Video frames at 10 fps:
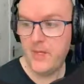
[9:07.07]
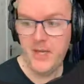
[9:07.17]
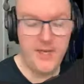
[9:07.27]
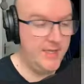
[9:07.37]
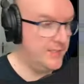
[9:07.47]

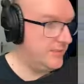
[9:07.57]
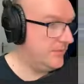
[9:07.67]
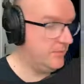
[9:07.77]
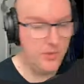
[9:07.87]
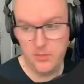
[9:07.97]
and
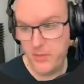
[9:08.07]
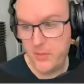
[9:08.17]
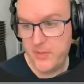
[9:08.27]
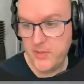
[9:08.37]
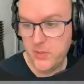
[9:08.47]
well,
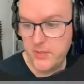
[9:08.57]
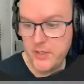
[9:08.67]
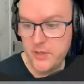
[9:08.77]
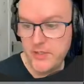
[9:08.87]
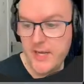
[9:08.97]
probably don't want to
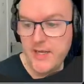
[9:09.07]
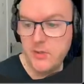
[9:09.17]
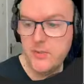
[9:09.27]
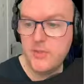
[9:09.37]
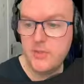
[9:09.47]
use that angle
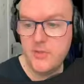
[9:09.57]
because I'll be